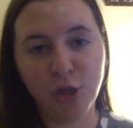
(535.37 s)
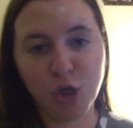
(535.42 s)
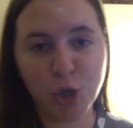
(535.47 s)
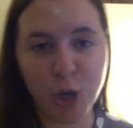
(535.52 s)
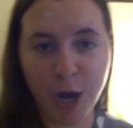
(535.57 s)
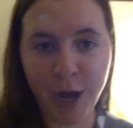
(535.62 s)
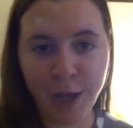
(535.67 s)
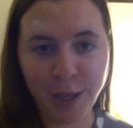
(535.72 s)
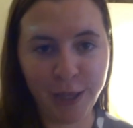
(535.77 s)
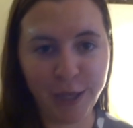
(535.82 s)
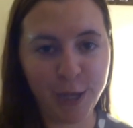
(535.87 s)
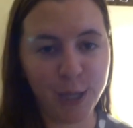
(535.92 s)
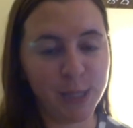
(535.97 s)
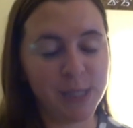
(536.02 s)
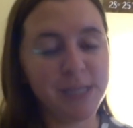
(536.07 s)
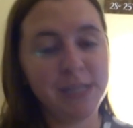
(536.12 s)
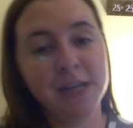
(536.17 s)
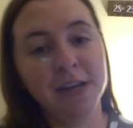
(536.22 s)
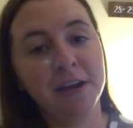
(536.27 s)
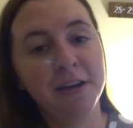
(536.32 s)
trolley and
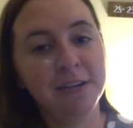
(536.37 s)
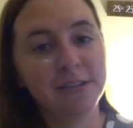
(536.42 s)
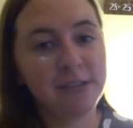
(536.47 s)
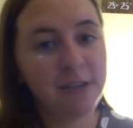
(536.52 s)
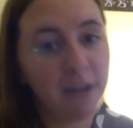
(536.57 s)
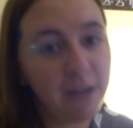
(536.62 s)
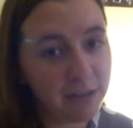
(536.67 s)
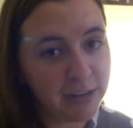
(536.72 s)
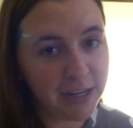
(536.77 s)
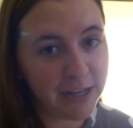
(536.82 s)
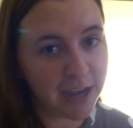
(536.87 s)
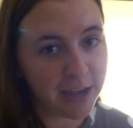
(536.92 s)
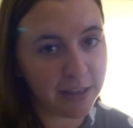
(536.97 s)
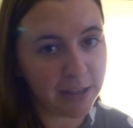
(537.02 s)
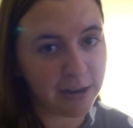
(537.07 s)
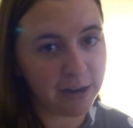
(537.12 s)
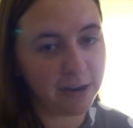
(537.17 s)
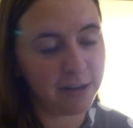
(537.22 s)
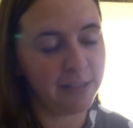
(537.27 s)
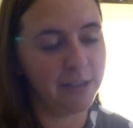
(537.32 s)
singing a song together,
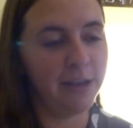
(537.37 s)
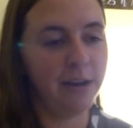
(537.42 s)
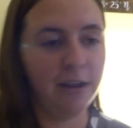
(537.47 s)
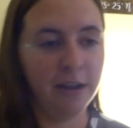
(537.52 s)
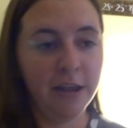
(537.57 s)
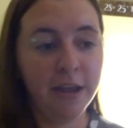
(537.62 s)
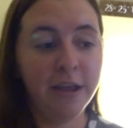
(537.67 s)
and then